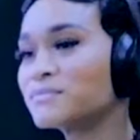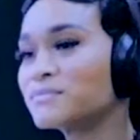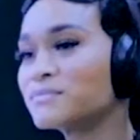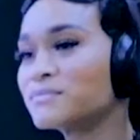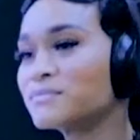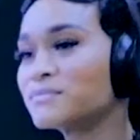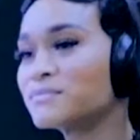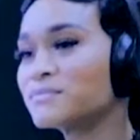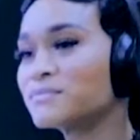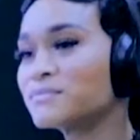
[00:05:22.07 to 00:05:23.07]

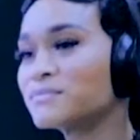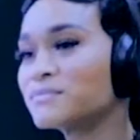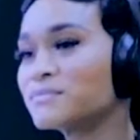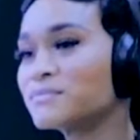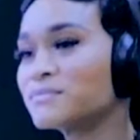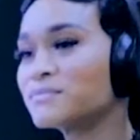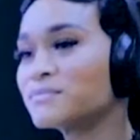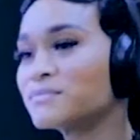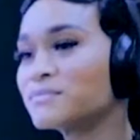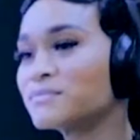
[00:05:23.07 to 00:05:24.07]

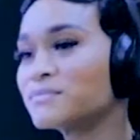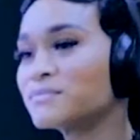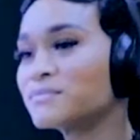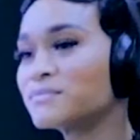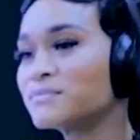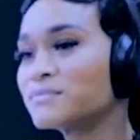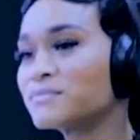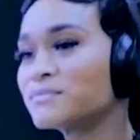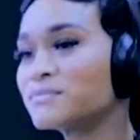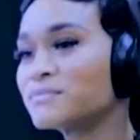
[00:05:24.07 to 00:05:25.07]

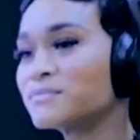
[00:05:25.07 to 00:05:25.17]
No words are spoken by the person on screen.